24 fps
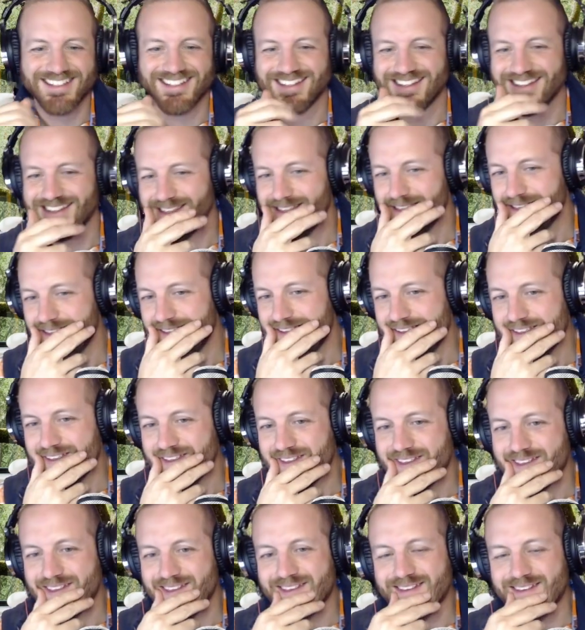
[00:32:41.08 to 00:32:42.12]

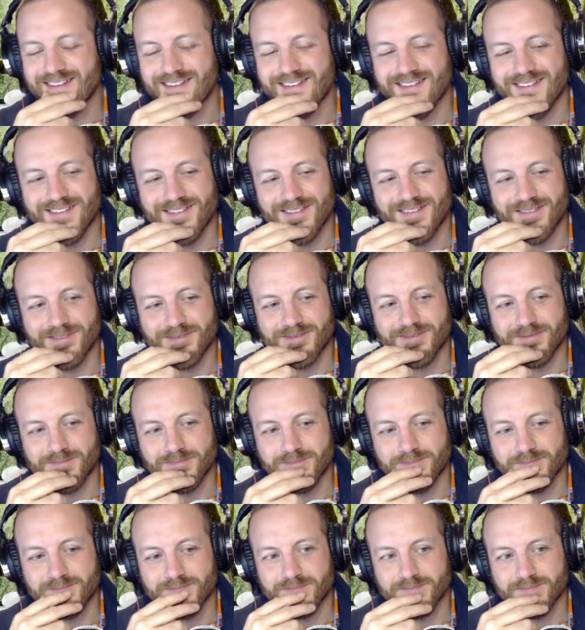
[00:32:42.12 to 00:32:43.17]

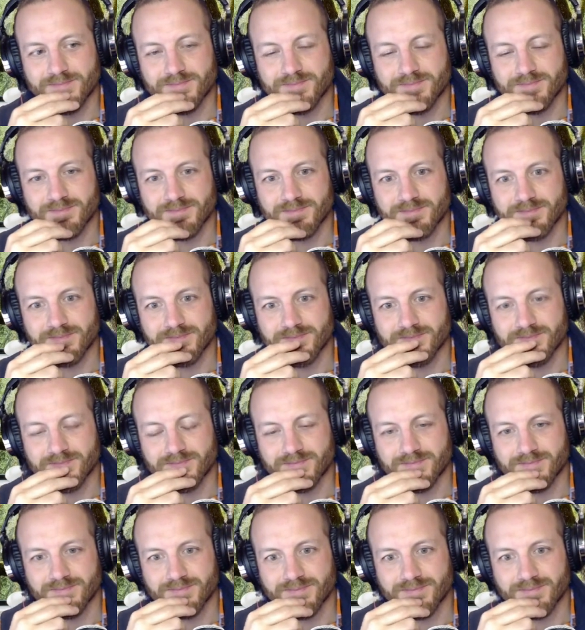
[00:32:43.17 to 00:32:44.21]

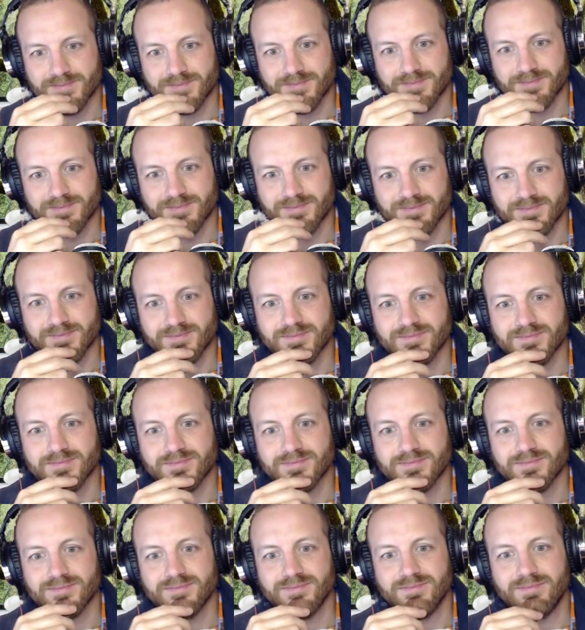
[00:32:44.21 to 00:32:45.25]

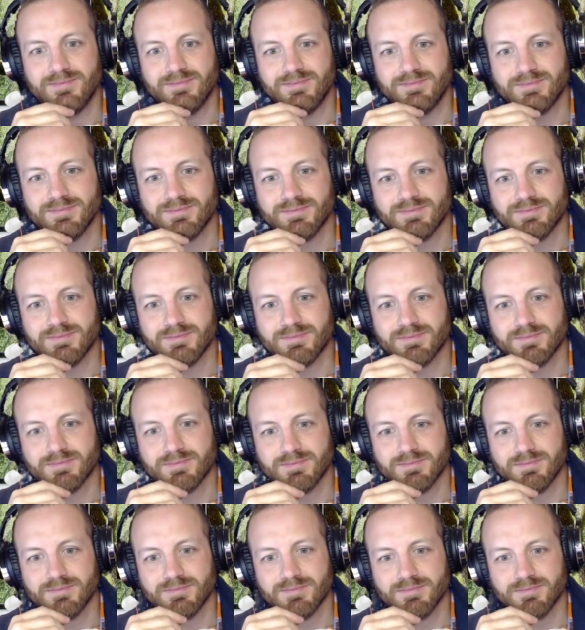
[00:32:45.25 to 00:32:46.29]

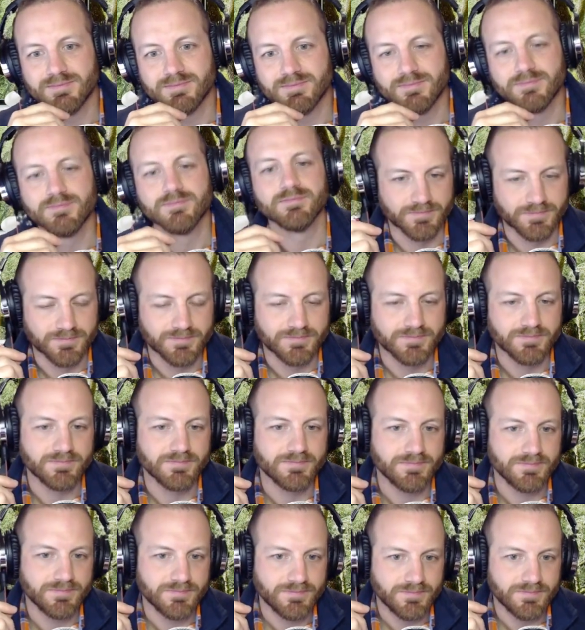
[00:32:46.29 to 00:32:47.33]

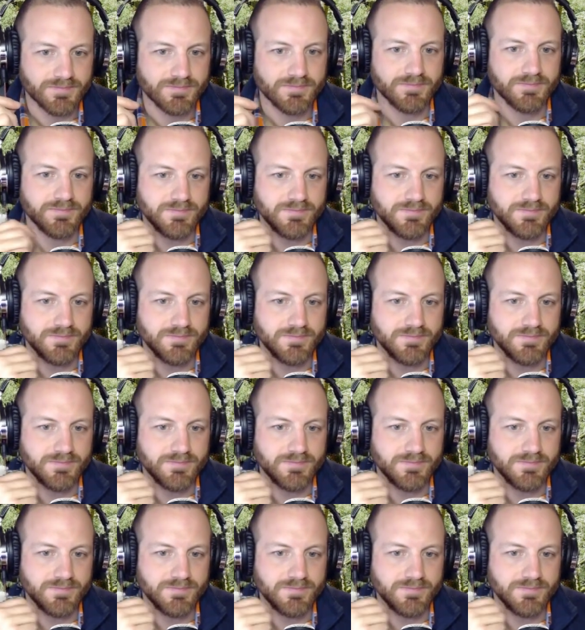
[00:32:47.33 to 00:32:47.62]
(not speaking)